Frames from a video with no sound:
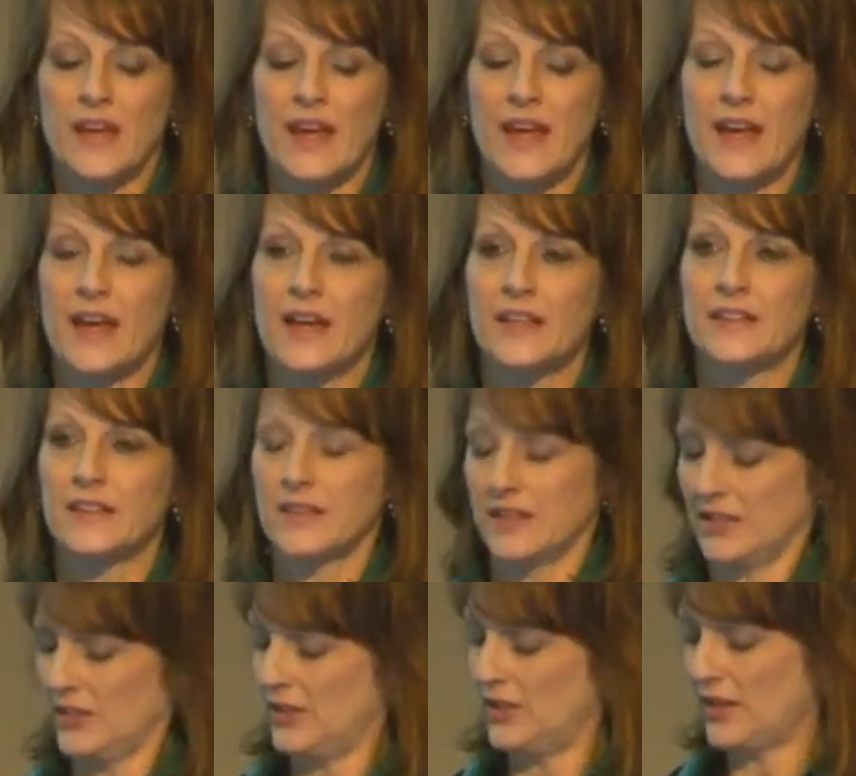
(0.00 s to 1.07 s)

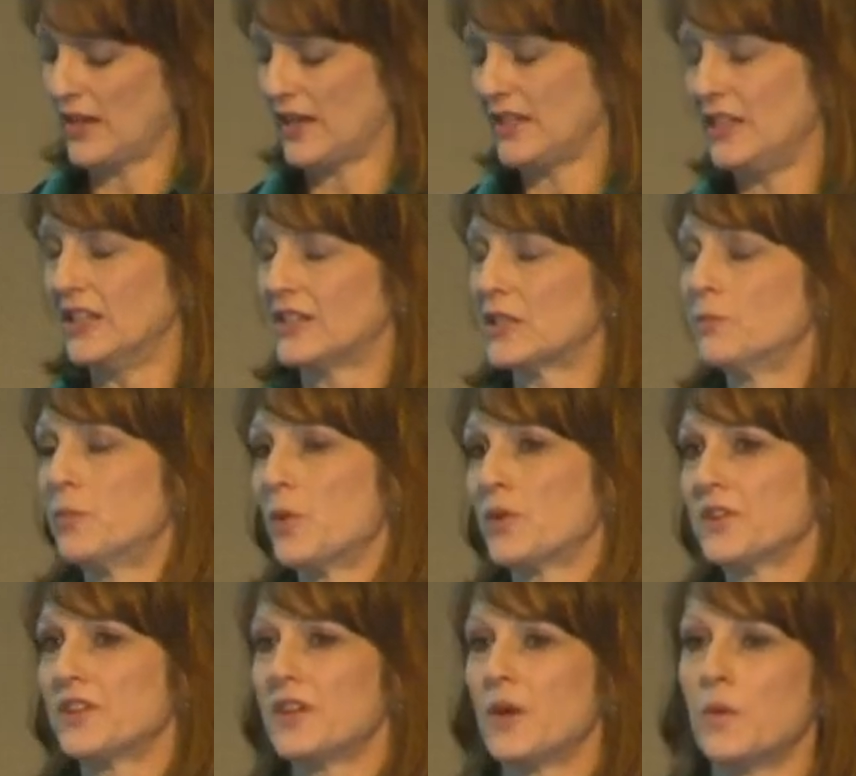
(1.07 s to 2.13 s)
and you, it's
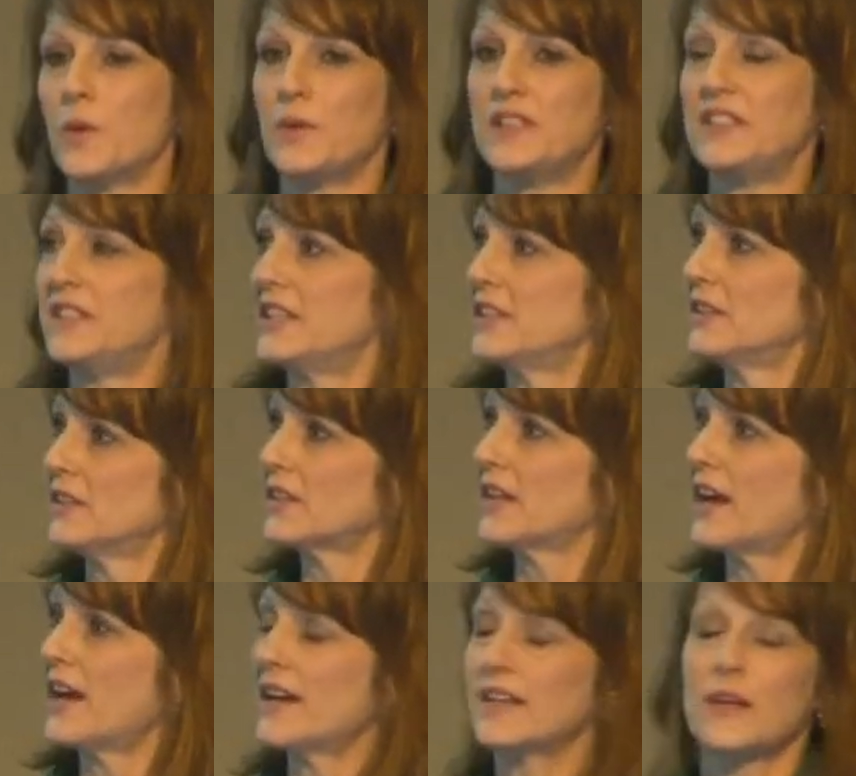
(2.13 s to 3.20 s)
important to know what we did look
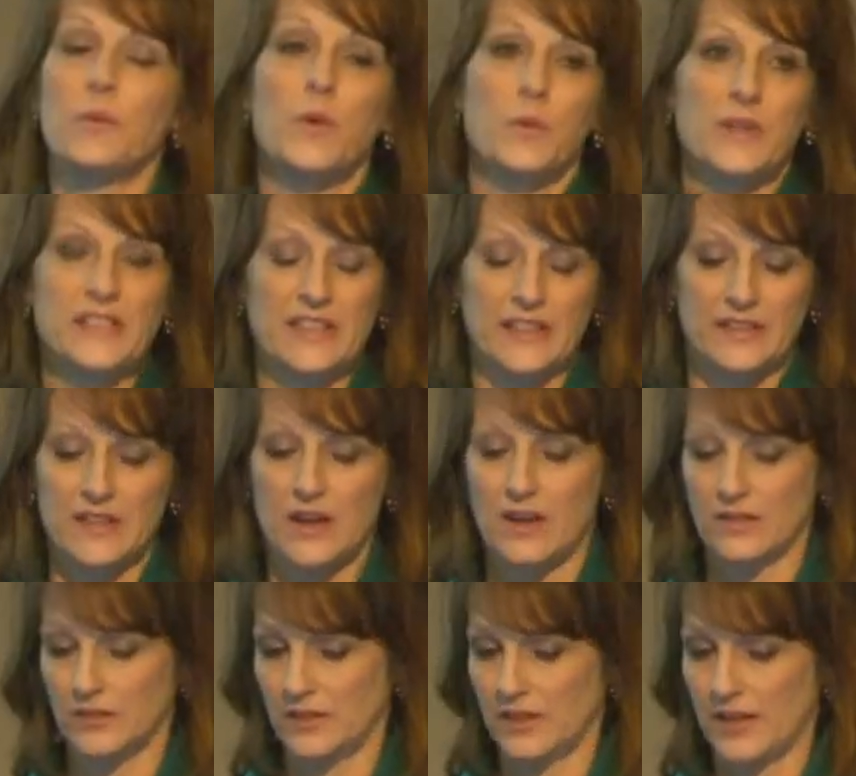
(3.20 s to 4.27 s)
at and what we did
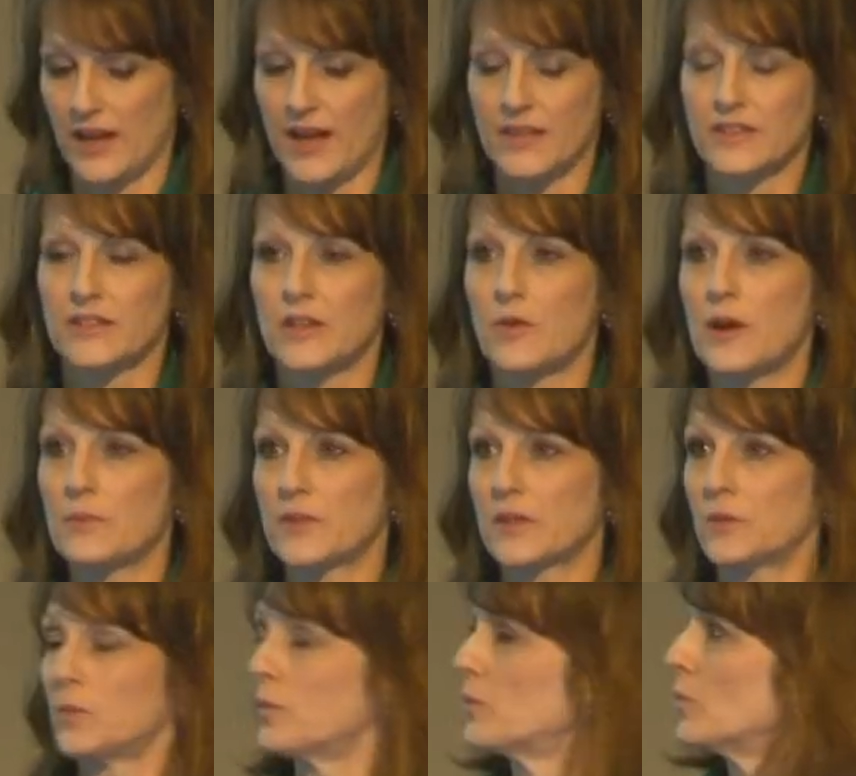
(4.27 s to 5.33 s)
not look at. So I'm
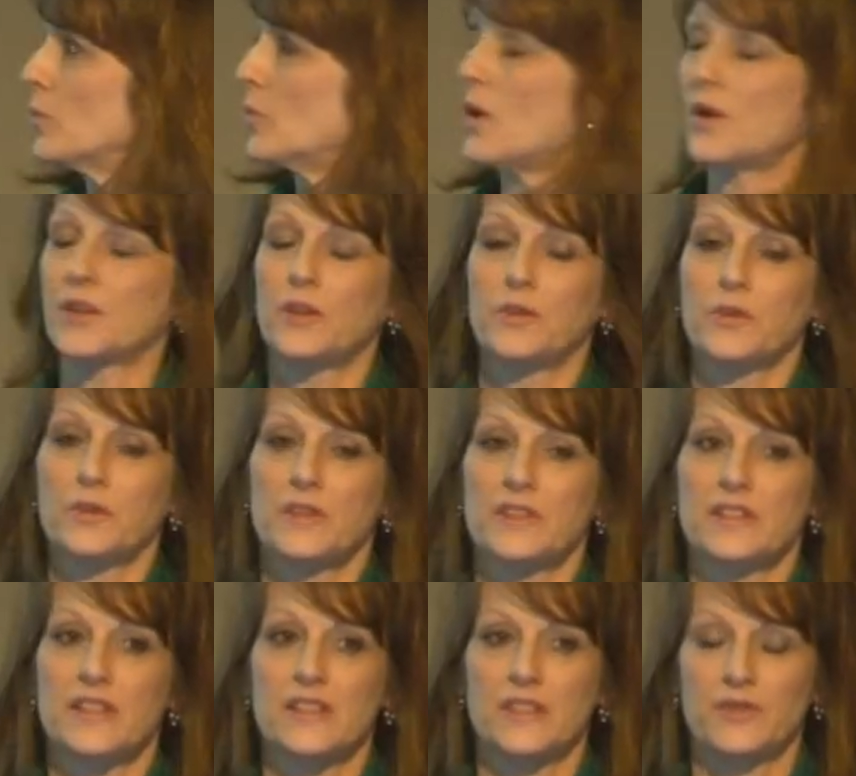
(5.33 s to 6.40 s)
going to walk you through
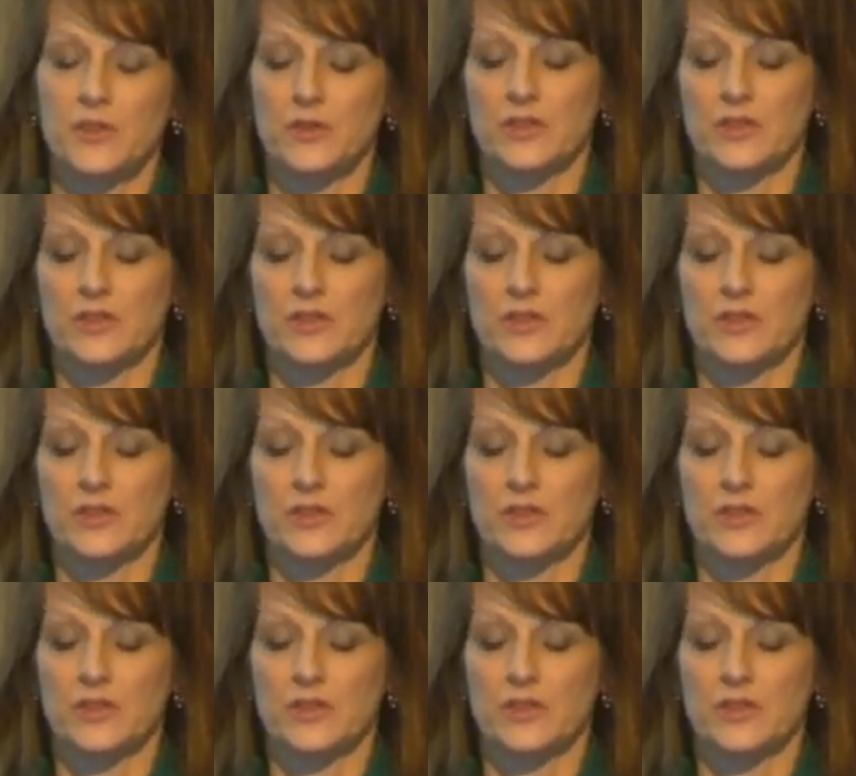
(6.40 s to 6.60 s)
these next few